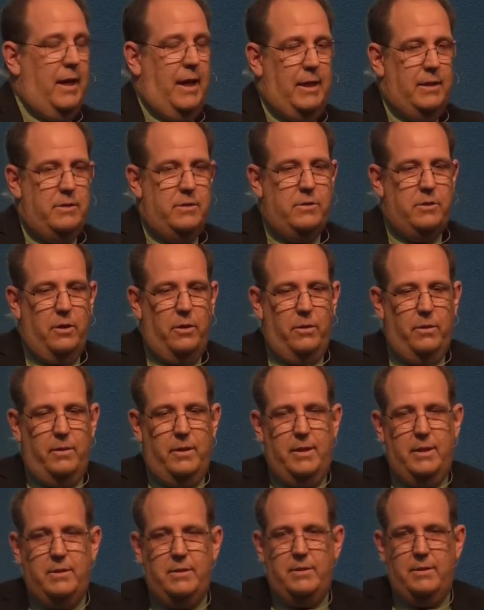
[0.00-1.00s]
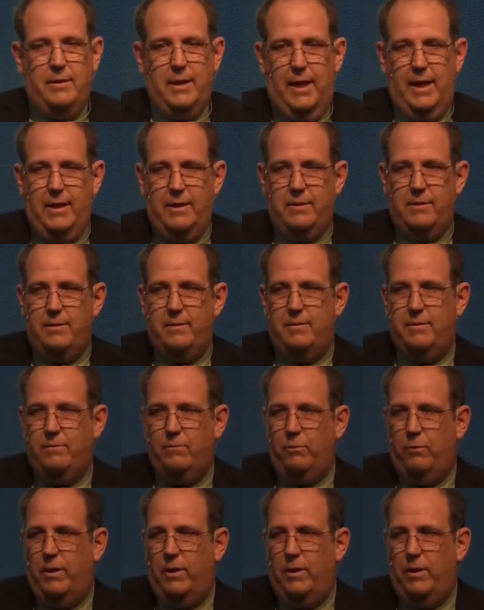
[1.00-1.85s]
And so, this nice,